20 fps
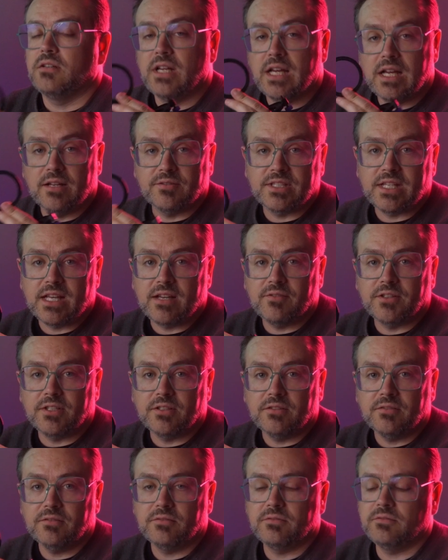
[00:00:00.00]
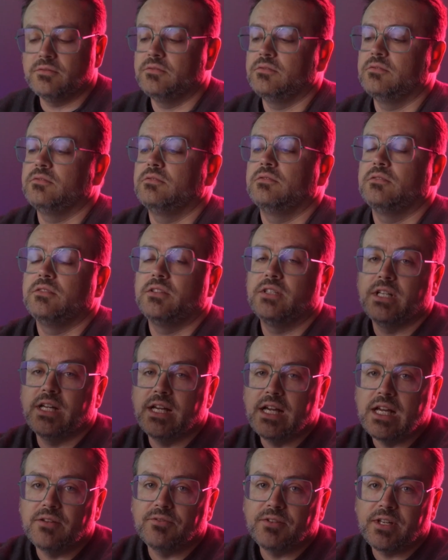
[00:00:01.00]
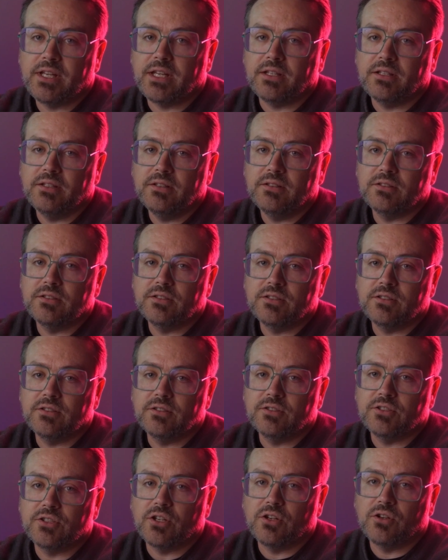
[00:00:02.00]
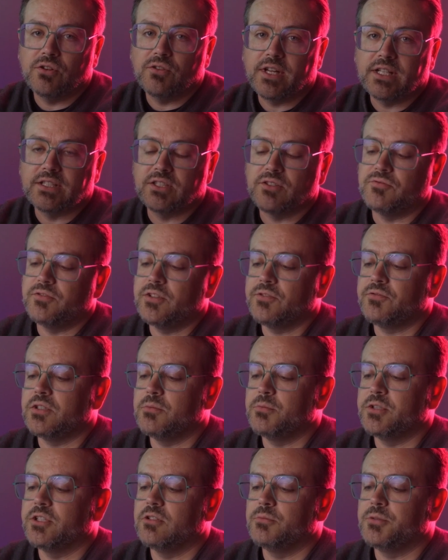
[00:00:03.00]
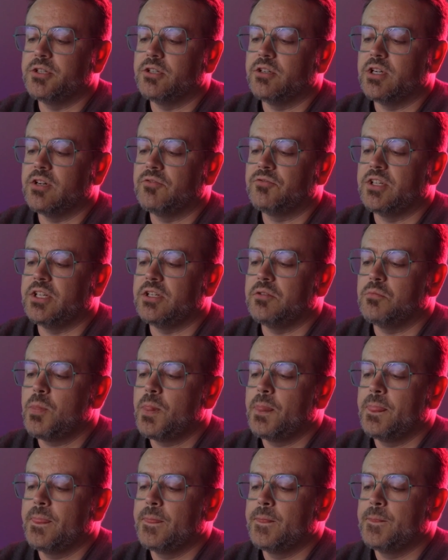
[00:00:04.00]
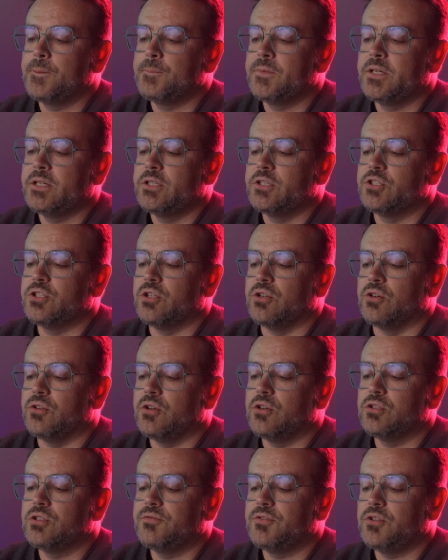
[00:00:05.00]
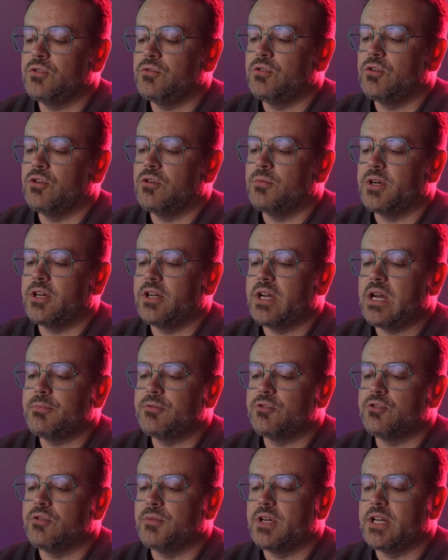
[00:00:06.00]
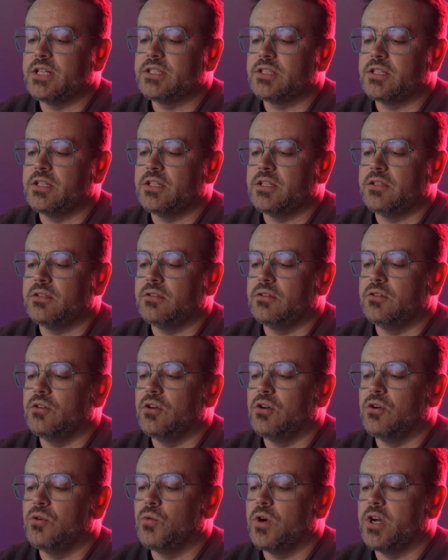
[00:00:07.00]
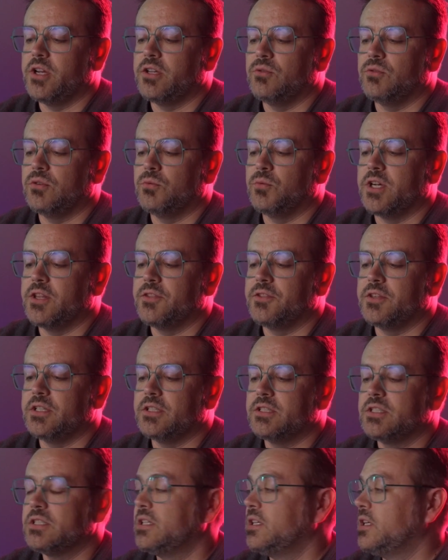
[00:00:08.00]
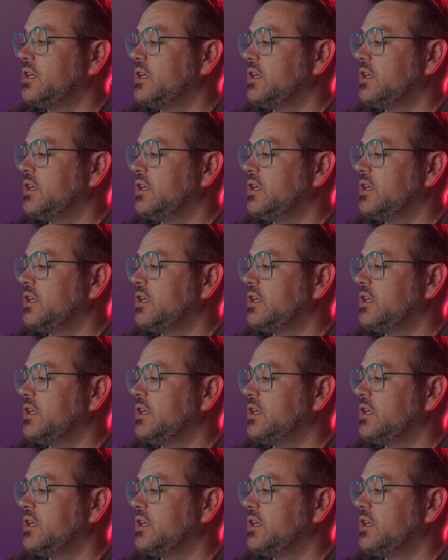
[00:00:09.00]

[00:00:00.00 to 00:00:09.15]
f7, f8. So that's a 50 millimeter f8. So those of you who know about aperture masking know why you would want these.